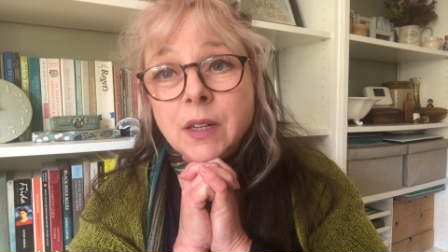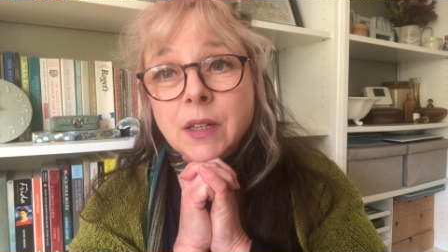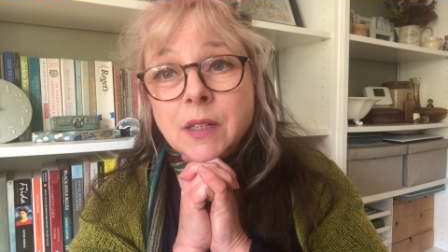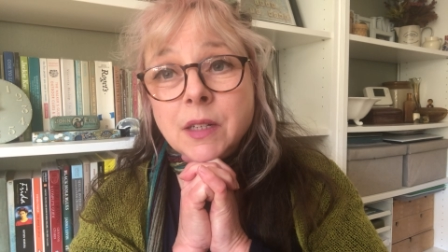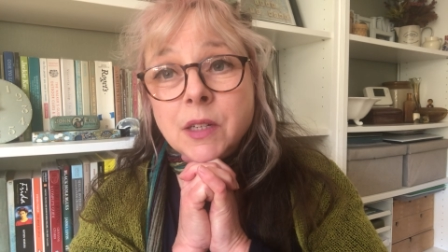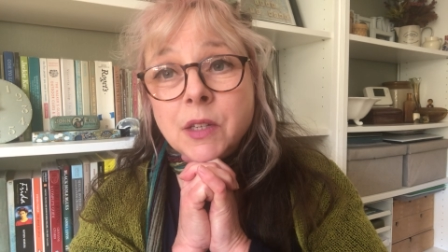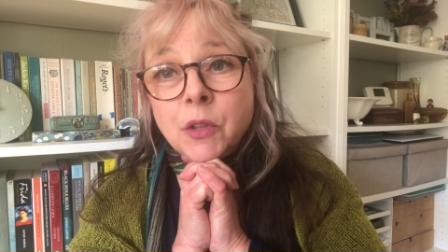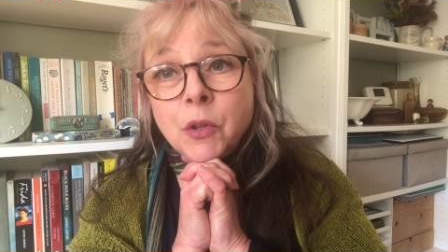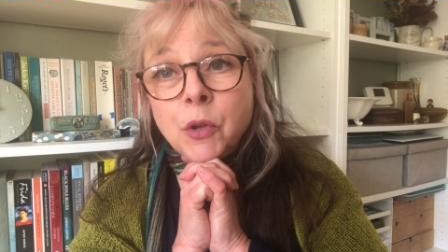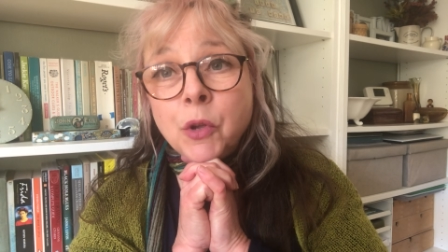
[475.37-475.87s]

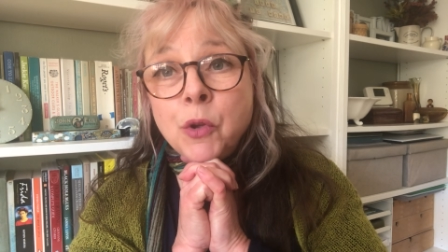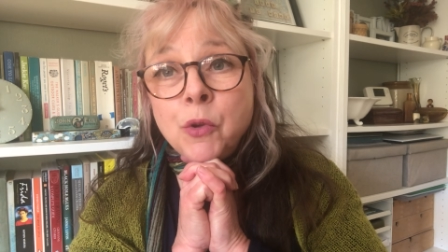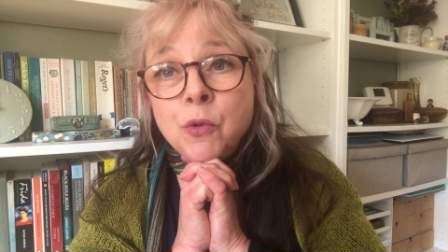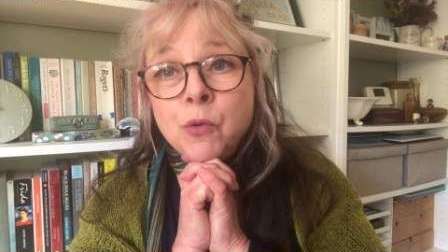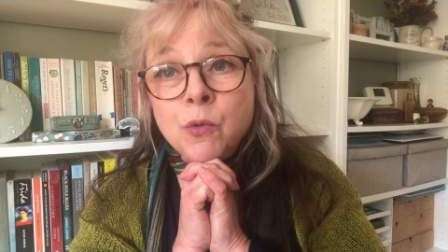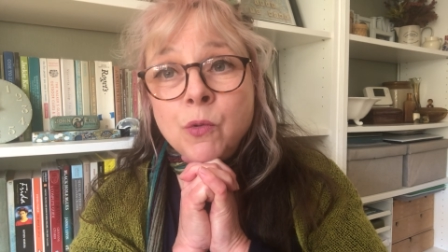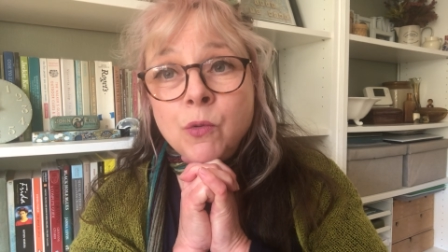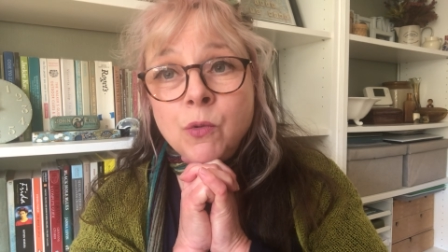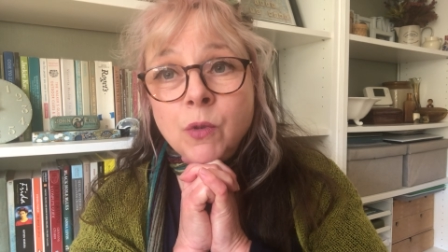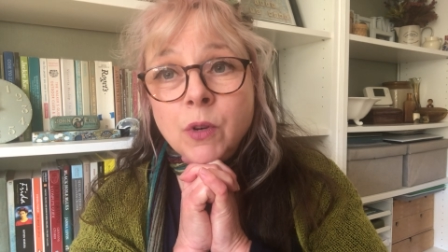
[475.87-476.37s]
as the
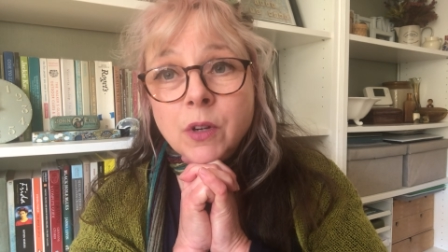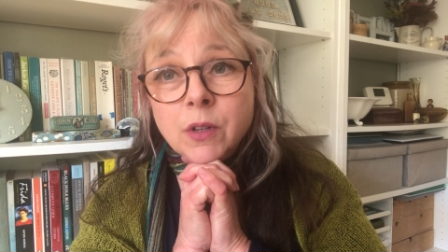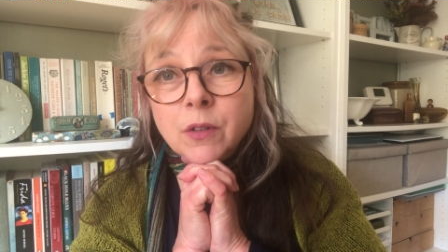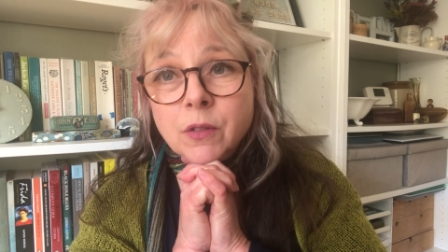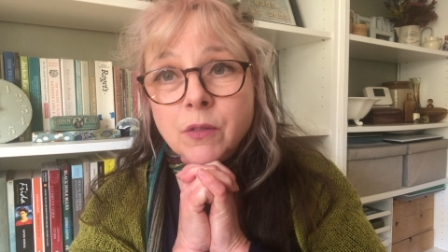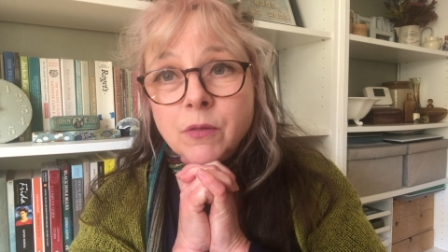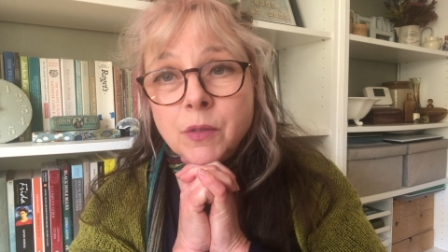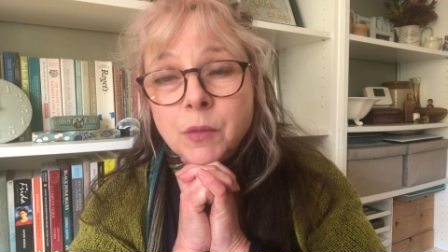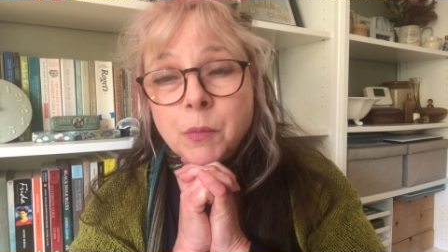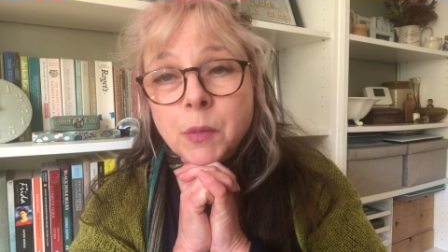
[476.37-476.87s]
coo
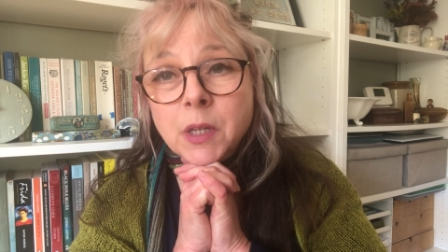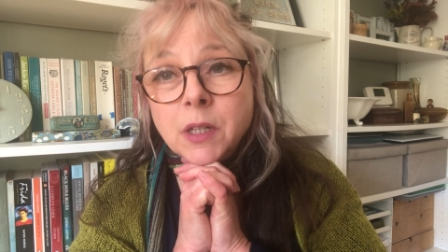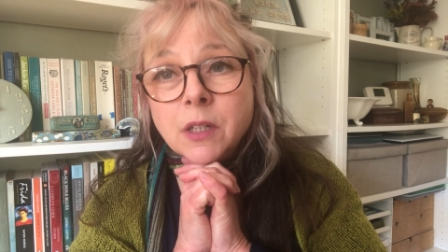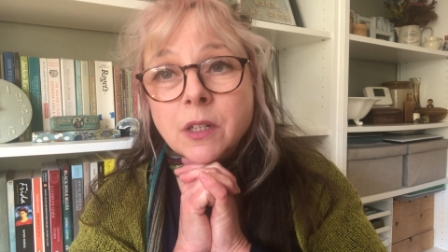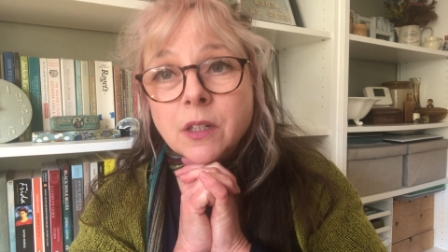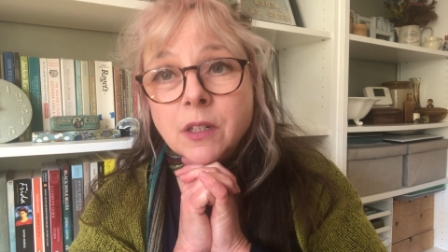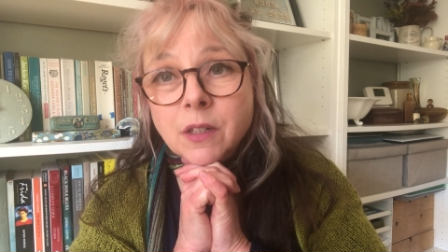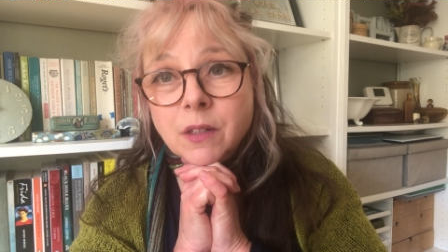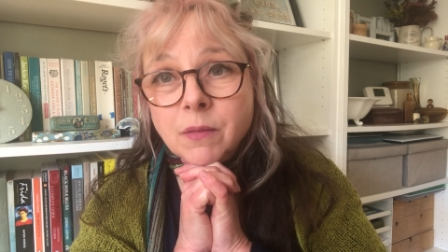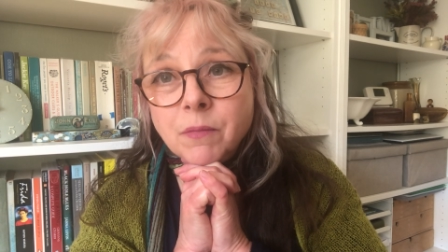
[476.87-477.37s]
of a
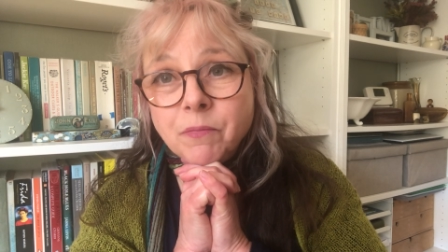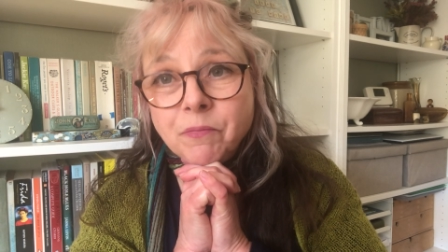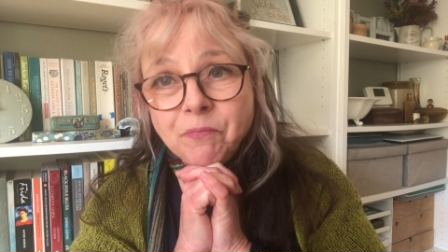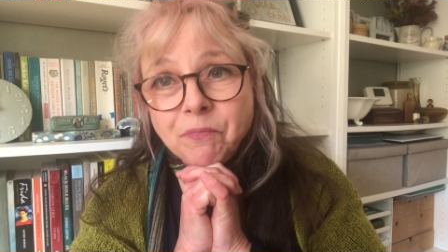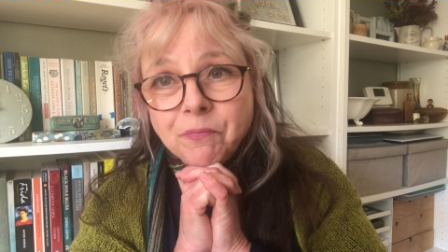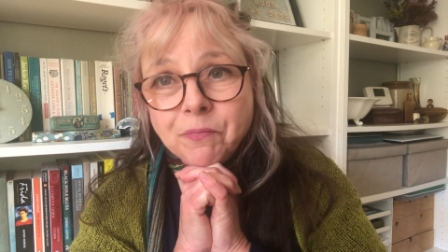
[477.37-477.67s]
pigeon.